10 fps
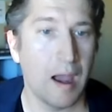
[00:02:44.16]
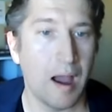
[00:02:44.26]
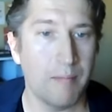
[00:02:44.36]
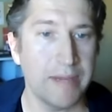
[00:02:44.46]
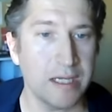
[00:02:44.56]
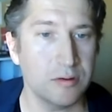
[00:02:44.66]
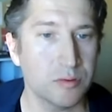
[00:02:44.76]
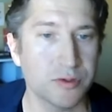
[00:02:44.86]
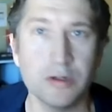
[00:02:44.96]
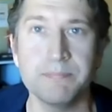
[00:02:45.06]
A man who
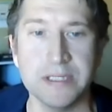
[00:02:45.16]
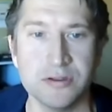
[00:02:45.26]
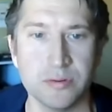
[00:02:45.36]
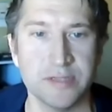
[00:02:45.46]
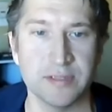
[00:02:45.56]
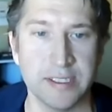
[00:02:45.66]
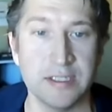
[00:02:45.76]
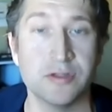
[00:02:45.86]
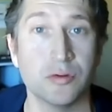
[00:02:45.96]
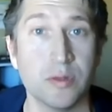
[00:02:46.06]
has not been to Italy
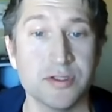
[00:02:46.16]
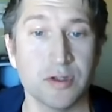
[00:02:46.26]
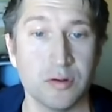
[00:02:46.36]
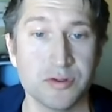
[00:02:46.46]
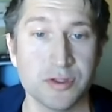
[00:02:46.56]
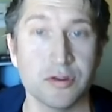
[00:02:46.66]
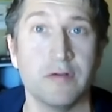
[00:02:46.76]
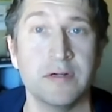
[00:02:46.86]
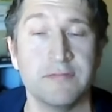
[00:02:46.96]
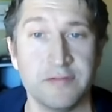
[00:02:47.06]
is always conscious of
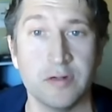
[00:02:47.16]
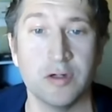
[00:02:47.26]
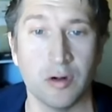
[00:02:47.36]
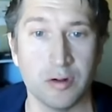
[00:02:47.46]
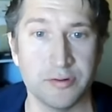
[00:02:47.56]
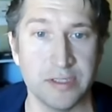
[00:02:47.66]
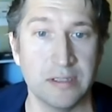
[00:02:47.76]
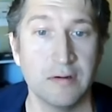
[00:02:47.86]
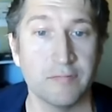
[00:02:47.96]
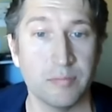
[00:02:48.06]
an inferiority
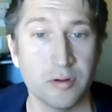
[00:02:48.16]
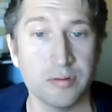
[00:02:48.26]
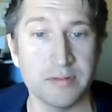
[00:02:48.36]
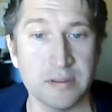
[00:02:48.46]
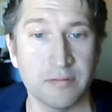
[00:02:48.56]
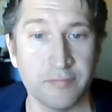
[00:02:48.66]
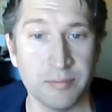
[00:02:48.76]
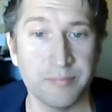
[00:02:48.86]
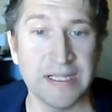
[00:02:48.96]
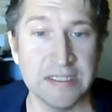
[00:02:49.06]
from, not,
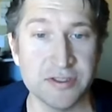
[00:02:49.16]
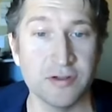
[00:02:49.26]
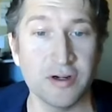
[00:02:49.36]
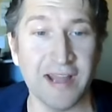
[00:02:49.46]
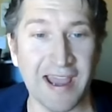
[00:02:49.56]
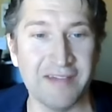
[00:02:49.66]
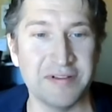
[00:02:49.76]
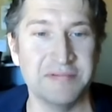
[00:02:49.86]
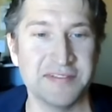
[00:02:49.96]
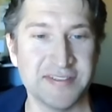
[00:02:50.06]
from his not
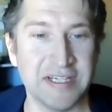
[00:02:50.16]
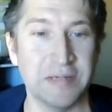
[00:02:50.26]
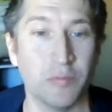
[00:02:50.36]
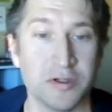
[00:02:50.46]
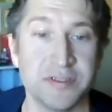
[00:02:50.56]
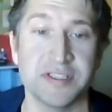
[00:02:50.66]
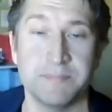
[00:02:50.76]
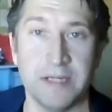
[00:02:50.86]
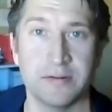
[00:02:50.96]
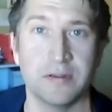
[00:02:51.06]
having seen what is
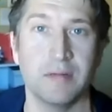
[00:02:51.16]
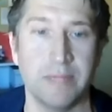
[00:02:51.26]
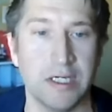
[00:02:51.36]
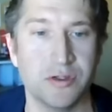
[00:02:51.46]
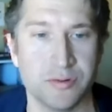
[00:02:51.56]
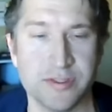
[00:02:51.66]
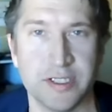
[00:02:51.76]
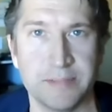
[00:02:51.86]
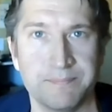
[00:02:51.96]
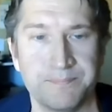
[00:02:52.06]
expected a man should
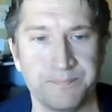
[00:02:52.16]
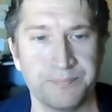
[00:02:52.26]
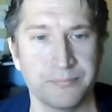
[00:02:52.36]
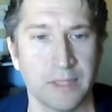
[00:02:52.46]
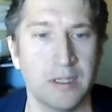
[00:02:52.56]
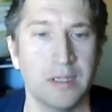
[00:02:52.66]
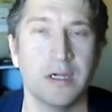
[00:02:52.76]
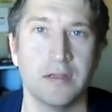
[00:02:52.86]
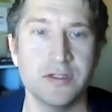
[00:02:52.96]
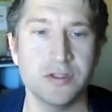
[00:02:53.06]
see.
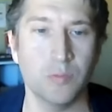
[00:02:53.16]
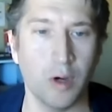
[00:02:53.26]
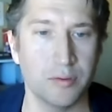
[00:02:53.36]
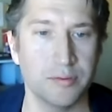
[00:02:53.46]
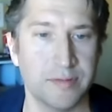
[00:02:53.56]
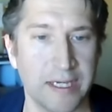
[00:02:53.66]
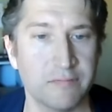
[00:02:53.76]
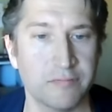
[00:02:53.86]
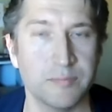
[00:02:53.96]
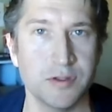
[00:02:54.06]
This quote, taken
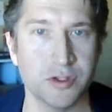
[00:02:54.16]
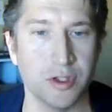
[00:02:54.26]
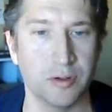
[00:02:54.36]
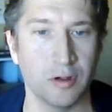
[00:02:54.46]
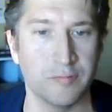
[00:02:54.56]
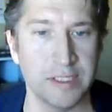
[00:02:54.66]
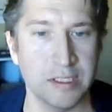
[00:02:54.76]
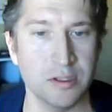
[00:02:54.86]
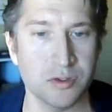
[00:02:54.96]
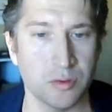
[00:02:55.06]
from the journal of the
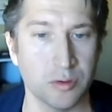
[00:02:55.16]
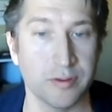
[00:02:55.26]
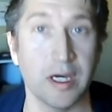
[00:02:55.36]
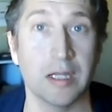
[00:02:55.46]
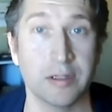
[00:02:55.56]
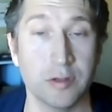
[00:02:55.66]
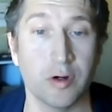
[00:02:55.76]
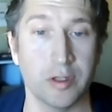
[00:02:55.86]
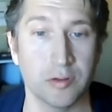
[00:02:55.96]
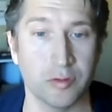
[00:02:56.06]
English author and
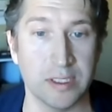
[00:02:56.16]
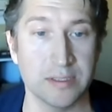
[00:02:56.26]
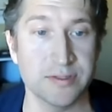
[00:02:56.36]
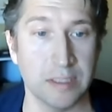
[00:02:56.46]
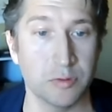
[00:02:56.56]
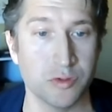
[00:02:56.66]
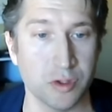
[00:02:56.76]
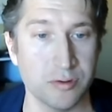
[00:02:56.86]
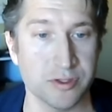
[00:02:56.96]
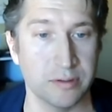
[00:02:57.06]
literary critic Samuel
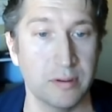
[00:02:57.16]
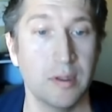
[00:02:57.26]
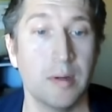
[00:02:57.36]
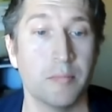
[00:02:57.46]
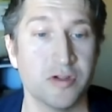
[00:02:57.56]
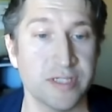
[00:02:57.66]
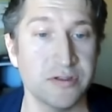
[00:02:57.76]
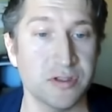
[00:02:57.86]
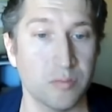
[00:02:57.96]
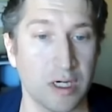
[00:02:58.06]
Johnson, presents
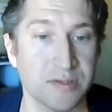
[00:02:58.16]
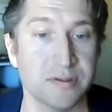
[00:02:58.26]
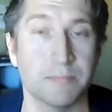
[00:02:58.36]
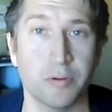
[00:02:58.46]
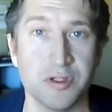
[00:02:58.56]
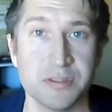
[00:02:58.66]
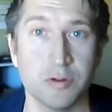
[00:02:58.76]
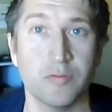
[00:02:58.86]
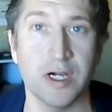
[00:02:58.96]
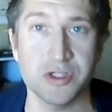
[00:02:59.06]
to us the principal
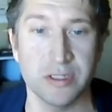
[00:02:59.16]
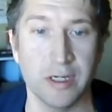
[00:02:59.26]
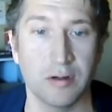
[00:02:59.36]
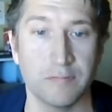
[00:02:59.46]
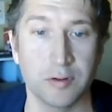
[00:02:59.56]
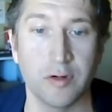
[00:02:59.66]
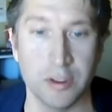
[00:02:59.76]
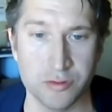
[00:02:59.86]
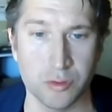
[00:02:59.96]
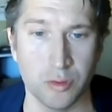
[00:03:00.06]
rationale of the
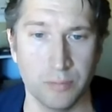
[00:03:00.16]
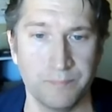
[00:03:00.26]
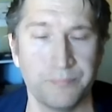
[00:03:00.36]
Grand Tour.